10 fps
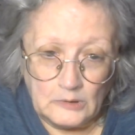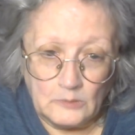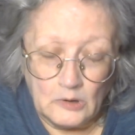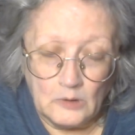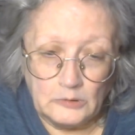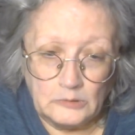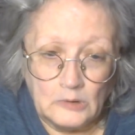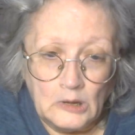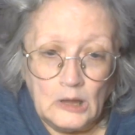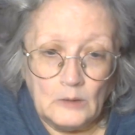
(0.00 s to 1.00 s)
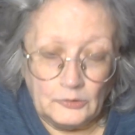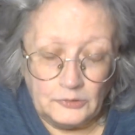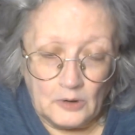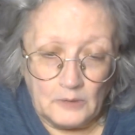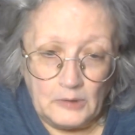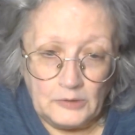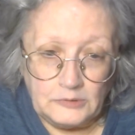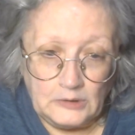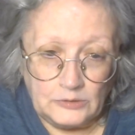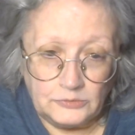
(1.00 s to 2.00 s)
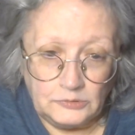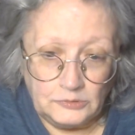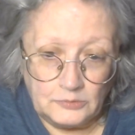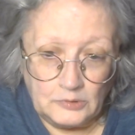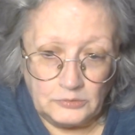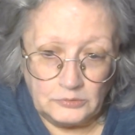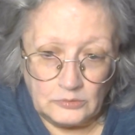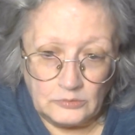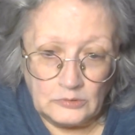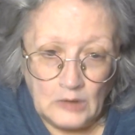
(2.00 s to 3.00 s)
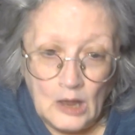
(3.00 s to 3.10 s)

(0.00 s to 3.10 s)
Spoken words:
We'll go in and we'll do our best to answer your questions.